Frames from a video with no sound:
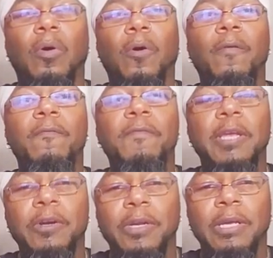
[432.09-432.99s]
or
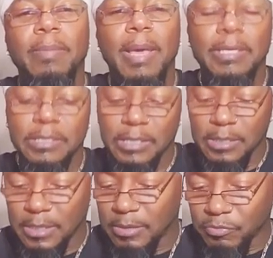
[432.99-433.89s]
fear Him, as
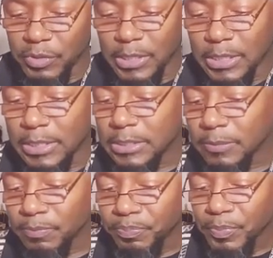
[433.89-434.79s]
it reads